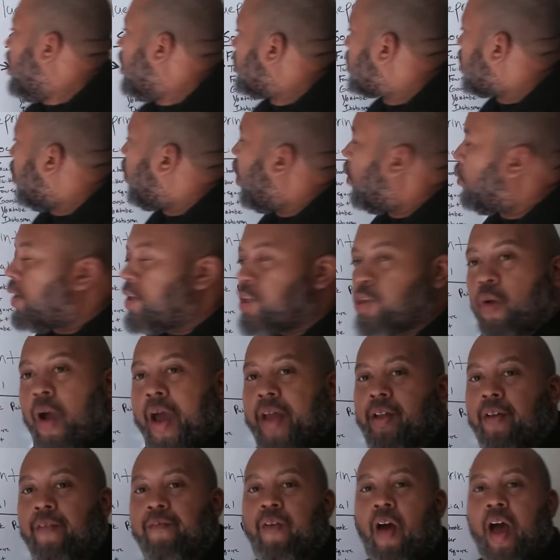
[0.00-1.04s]
So what we
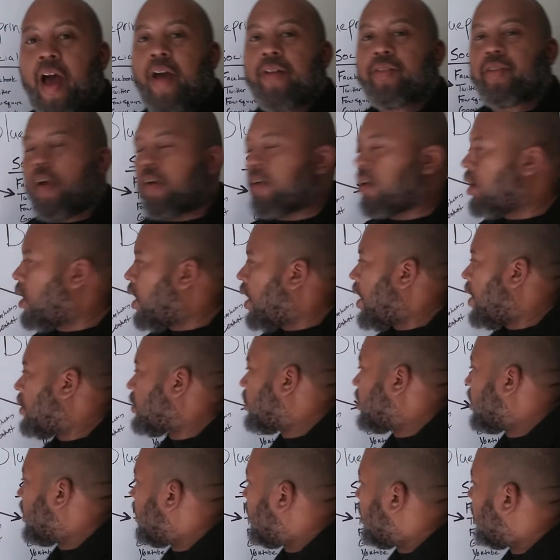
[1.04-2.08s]
try to advise our
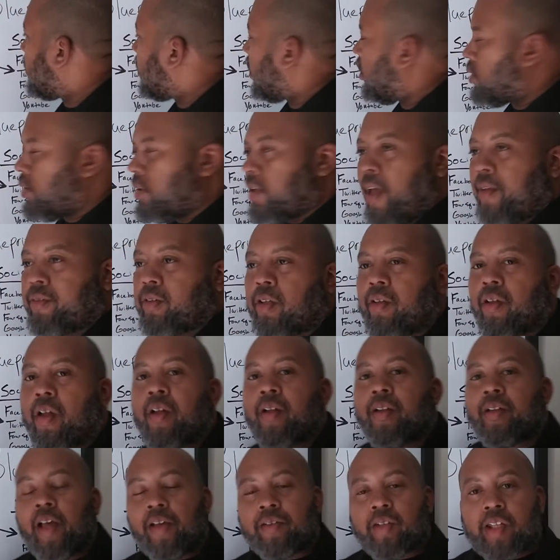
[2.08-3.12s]
clients is
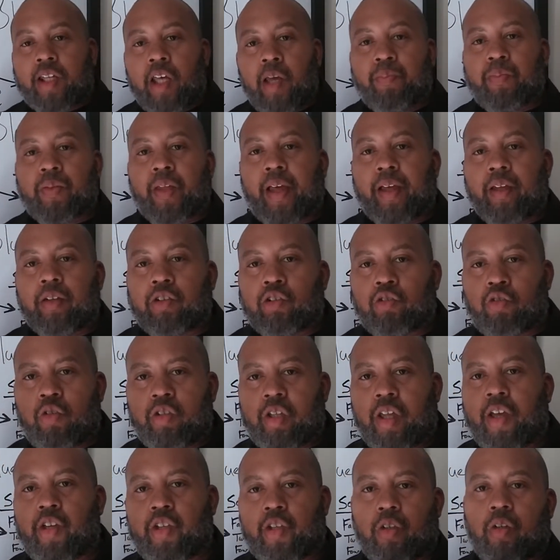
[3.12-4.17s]
let's keep things
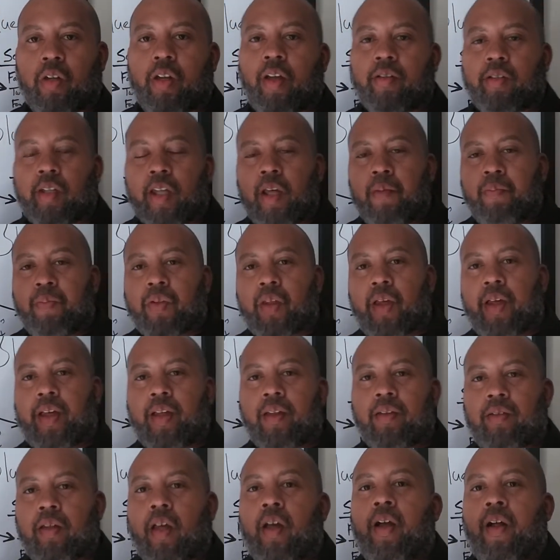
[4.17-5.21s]
traditional. Let's keep
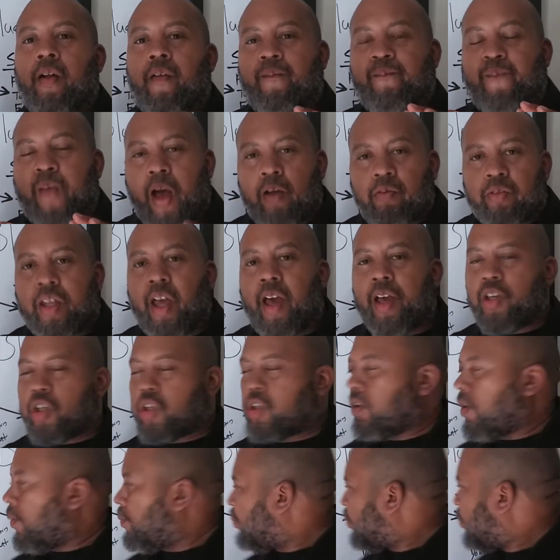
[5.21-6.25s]
things
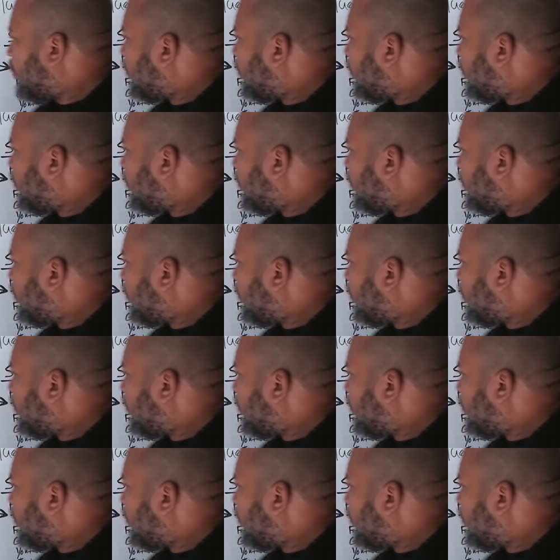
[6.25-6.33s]
foundational.